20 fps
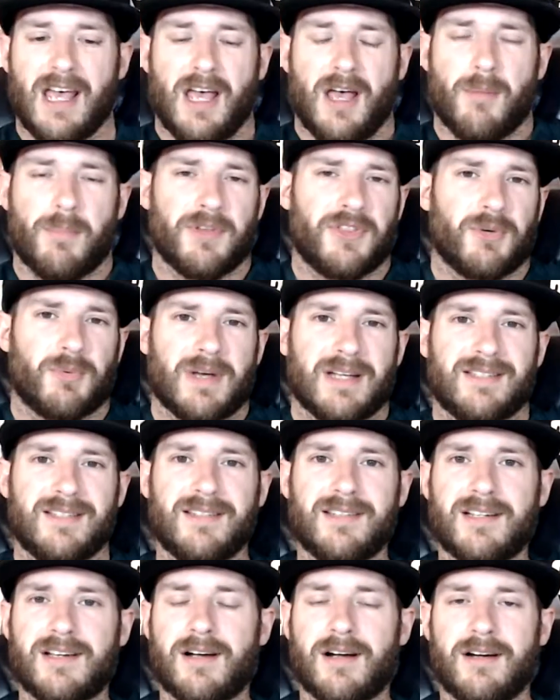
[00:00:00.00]
But the rest
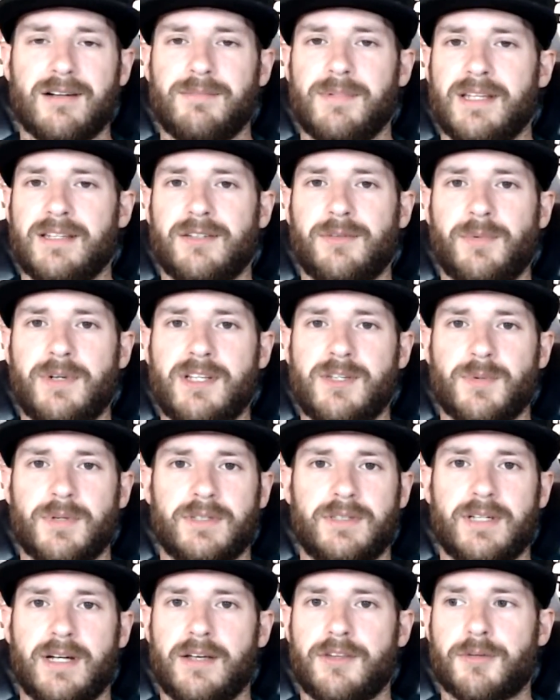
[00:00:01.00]
of the card, man, the reads
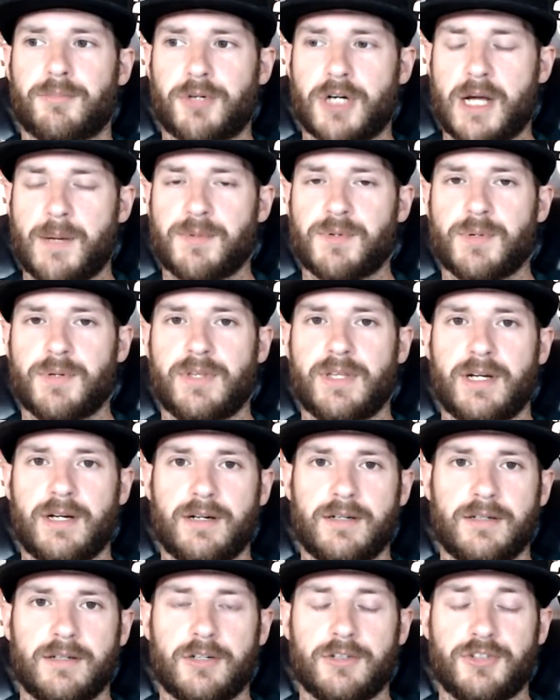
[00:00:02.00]
weren't there. The props were
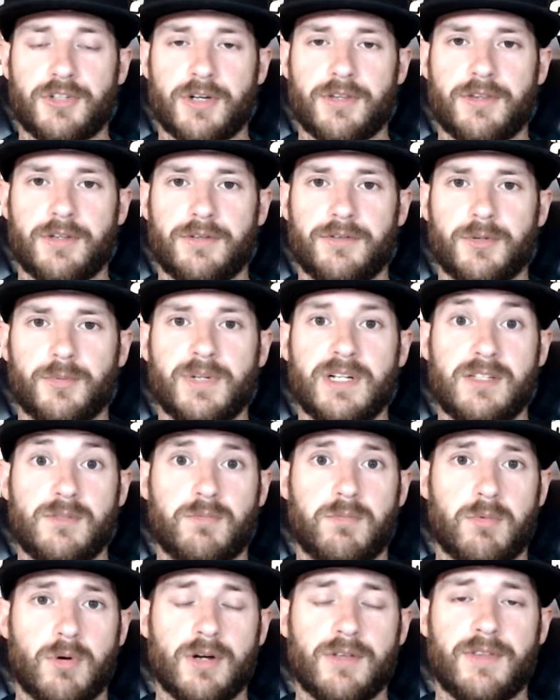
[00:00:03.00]
there. Or sorry, the reads
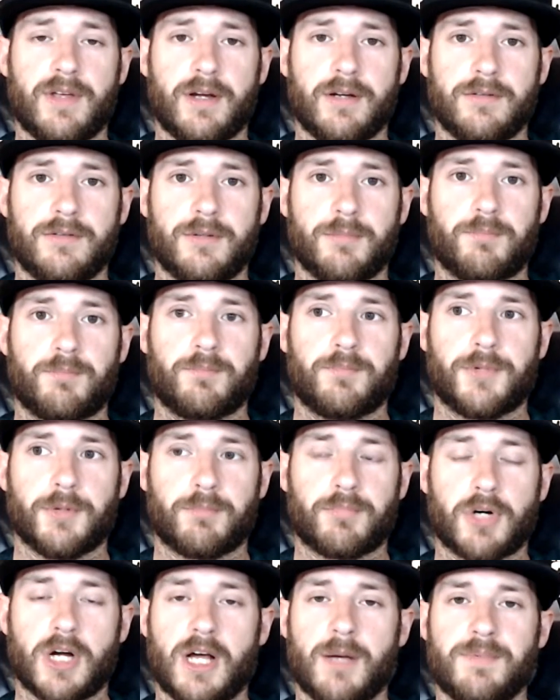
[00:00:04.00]
were there. The
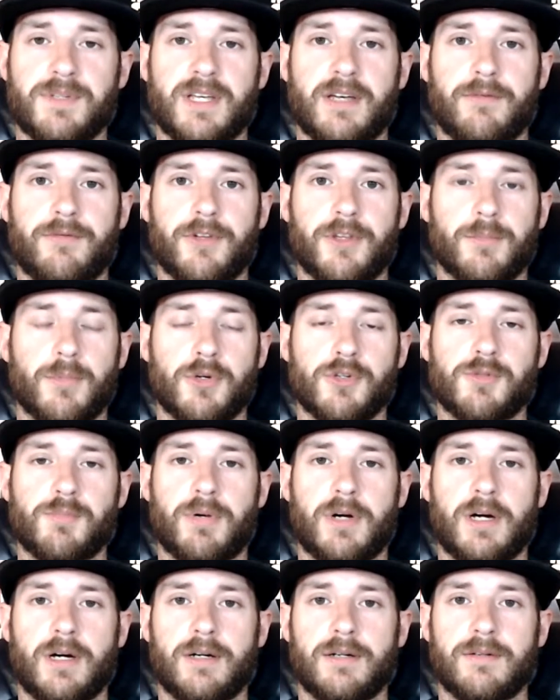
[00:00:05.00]
props hit for the most
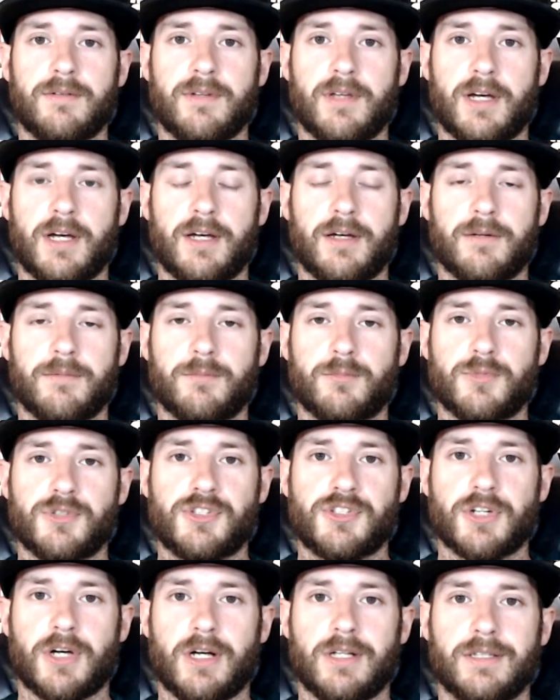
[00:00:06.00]
part,
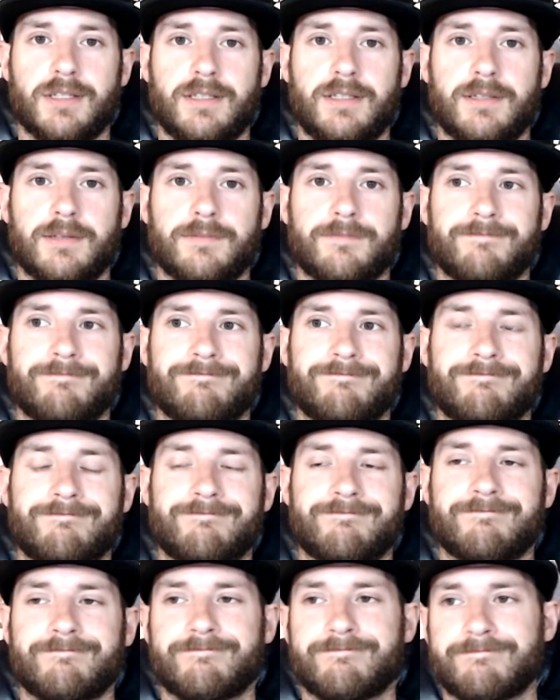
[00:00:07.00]
was solid.
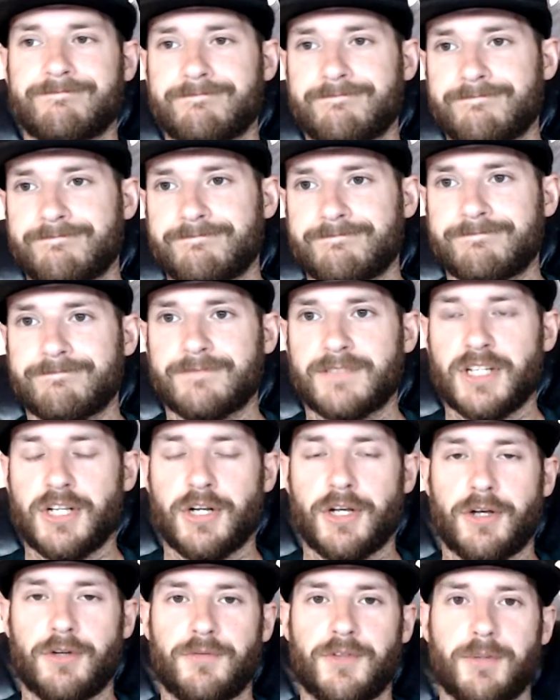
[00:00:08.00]

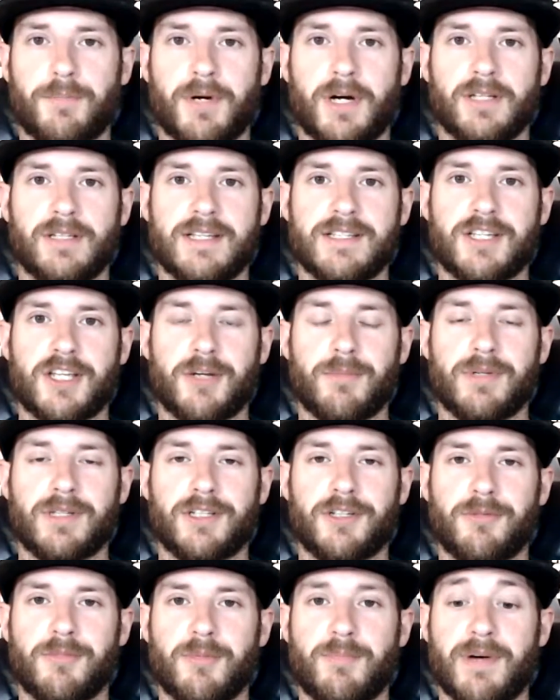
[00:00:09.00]
The parlays could have been a
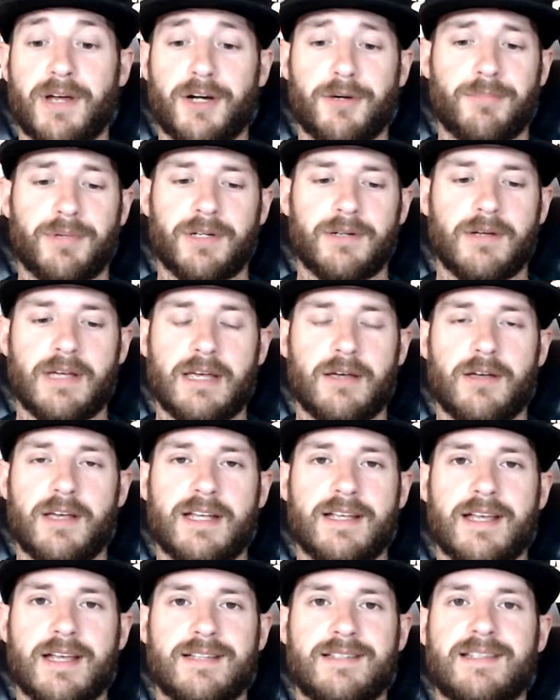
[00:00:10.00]
little bit better, but
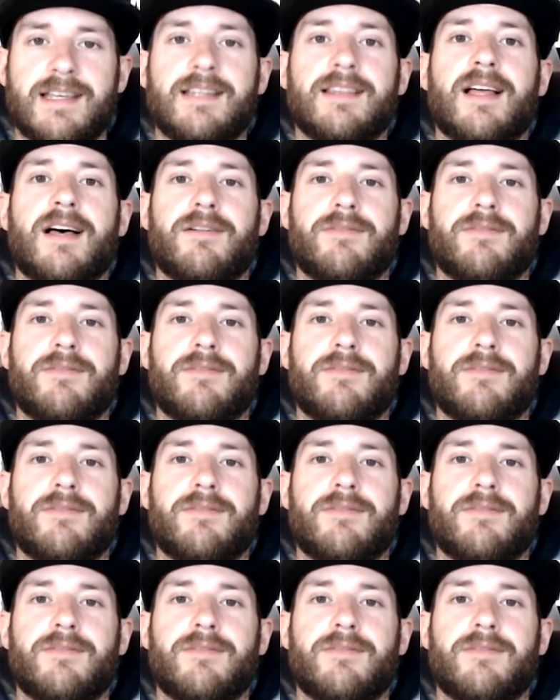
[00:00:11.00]
it's c'est la